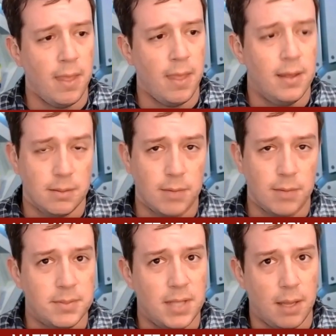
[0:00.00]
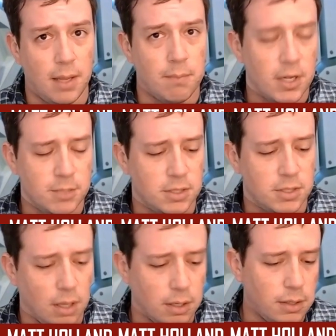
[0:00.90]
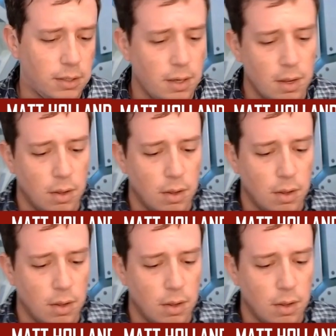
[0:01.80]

sometimes taking much longer.